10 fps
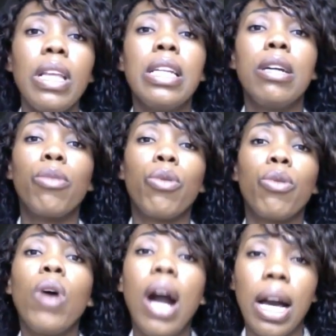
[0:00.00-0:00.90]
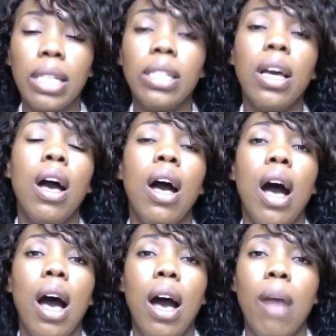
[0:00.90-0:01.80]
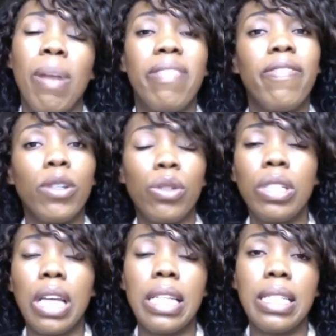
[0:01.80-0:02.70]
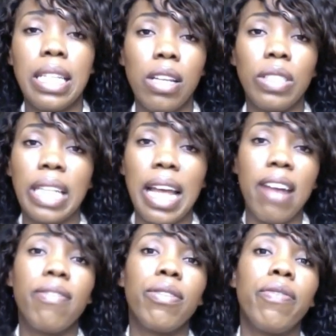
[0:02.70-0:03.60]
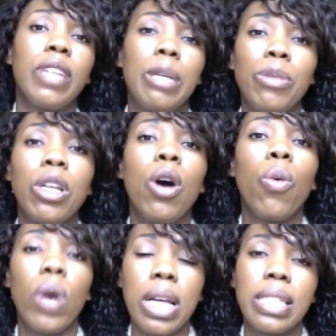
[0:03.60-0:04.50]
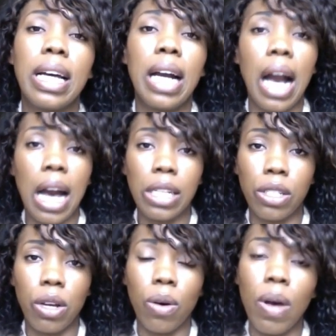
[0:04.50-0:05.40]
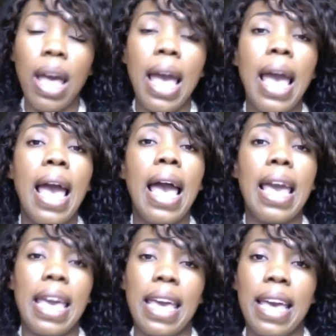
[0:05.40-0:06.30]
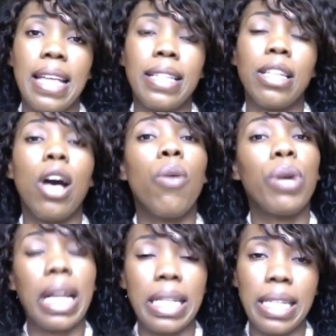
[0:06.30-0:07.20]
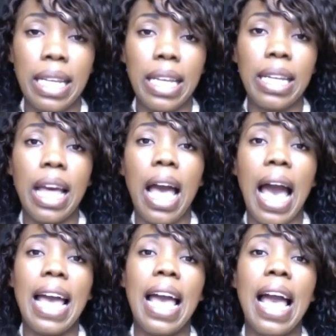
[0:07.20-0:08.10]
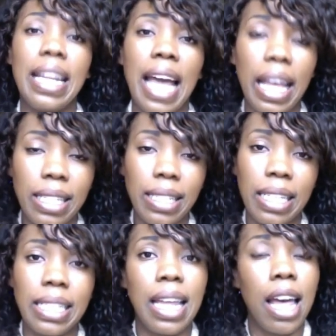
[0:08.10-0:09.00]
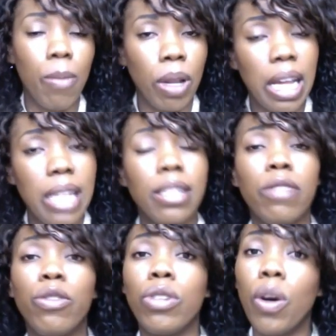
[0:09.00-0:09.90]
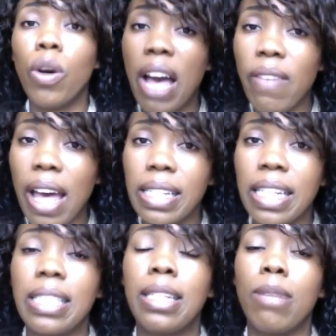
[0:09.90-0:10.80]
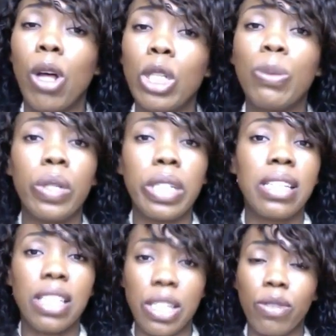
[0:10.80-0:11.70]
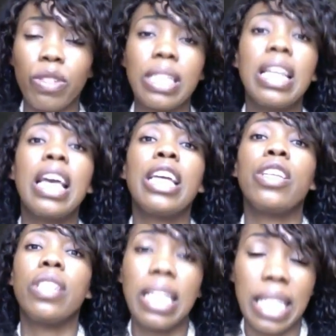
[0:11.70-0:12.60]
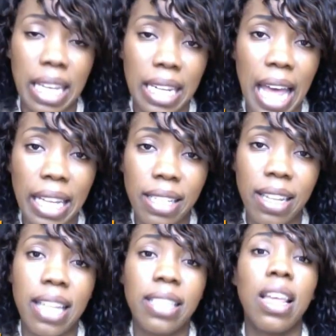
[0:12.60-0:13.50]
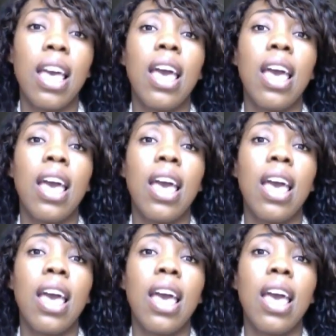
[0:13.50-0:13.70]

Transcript: number one, my first deal that I ever flipped was a condo. And what I did, I had access to MLS. If you don't have access to the multiple listing service, you need to get access.